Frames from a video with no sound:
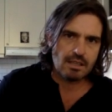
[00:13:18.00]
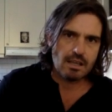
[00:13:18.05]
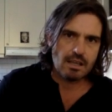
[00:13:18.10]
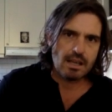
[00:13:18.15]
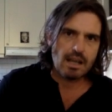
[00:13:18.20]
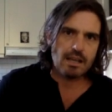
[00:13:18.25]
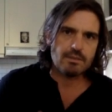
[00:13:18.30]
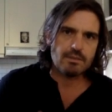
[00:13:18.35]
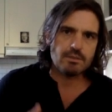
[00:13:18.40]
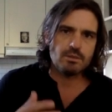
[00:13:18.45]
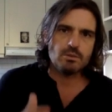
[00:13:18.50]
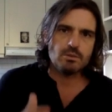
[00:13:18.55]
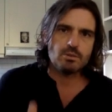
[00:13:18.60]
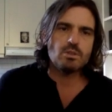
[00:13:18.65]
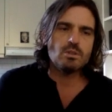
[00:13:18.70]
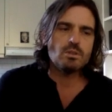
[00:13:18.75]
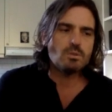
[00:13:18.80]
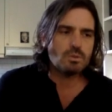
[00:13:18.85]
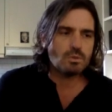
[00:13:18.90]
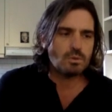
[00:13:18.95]
Uh, do you, do
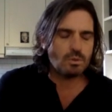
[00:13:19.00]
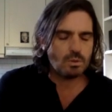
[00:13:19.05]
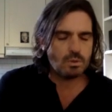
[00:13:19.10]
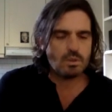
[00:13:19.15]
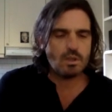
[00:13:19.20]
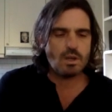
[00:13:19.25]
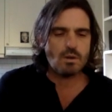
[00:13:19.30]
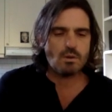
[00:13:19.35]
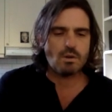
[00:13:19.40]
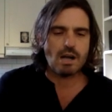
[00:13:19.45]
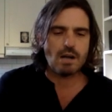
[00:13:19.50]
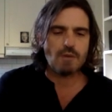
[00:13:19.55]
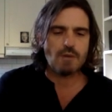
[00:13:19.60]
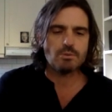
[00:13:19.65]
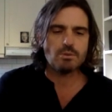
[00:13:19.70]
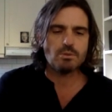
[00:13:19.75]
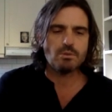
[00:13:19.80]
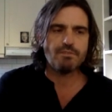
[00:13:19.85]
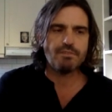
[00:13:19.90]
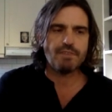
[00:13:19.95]
you, do you know how
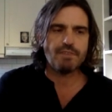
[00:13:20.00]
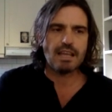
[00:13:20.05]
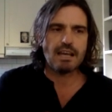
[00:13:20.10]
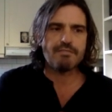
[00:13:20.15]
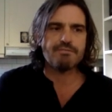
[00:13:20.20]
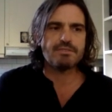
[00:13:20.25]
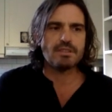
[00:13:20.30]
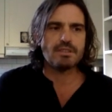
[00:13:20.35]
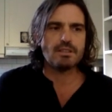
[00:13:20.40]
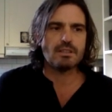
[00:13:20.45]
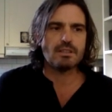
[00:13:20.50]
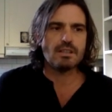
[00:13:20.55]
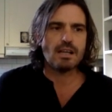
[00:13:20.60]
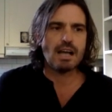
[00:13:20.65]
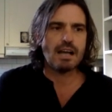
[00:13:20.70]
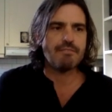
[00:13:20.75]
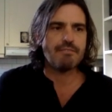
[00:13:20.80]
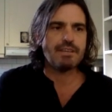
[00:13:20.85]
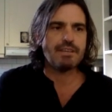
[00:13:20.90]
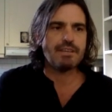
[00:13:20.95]
do you feel after
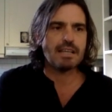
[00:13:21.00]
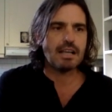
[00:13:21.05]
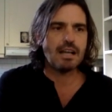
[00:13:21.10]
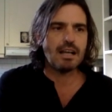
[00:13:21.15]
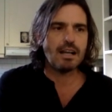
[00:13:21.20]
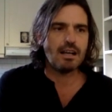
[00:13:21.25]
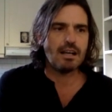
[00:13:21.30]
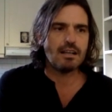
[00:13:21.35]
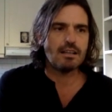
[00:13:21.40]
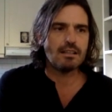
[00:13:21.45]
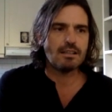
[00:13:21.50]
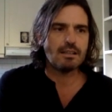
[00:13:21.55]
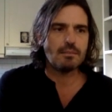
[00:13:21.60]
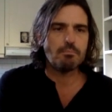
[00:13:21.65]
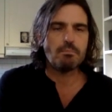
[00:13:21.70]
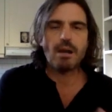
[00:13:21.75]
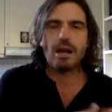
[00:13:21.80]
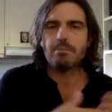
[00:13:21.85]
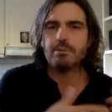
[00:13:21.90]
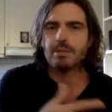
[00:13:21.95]
having a
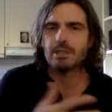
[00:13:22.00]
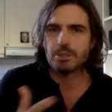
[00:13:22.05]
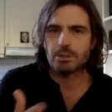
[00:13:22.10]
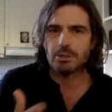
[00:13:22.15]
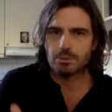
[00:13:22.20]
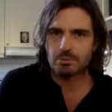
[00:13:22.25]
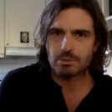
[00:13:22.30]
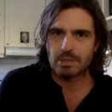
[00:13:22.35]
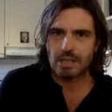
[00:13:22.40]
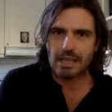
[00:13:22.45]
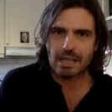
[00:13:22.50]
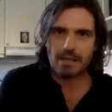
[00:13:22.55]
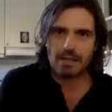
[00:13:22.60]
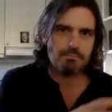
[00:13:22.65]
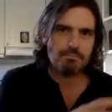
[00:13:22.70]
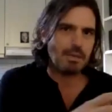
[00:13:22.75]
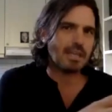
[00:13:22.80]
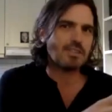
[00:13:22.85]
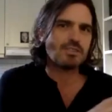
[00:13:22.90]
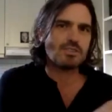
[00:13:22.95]
barbecue, like a
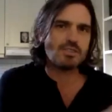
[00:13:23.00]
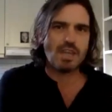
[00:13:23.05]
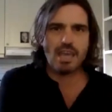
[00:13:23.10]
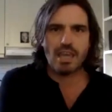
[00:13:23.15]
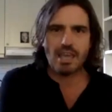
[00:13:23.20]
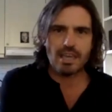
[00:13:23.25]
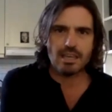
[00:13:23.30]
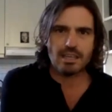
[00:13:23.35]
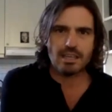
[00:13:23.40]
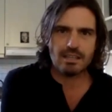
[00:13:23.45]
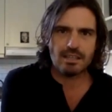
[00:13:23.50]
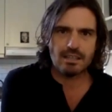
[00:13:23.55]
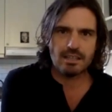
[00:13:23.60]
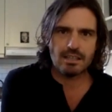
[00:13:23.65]
big steak?